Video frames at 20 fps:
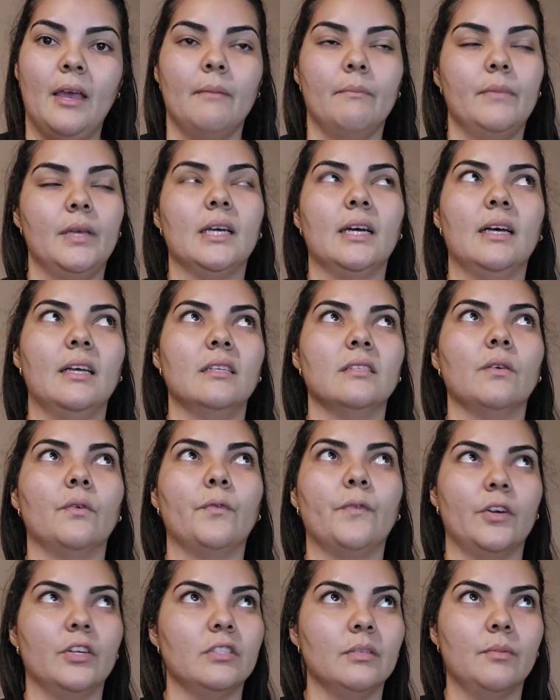because
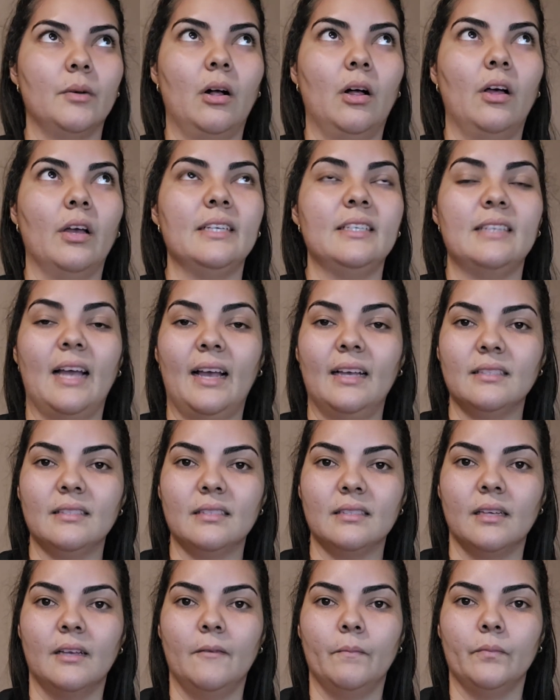first of all,
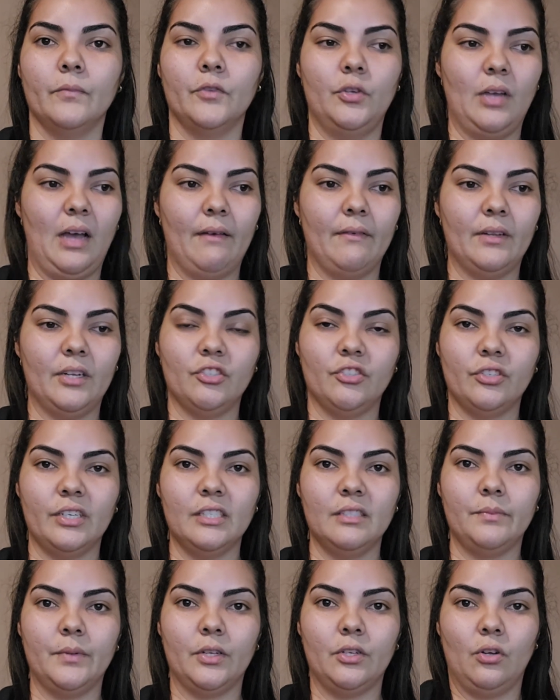yes, you have an
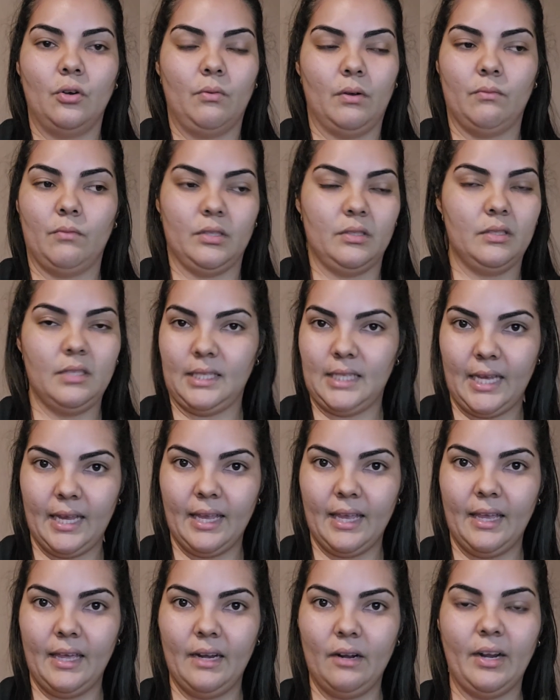insurance, but no one wants to take
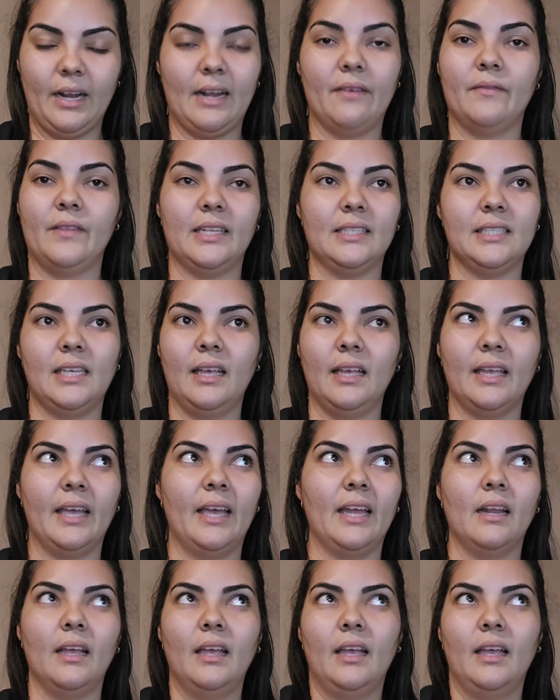it, and if they take it,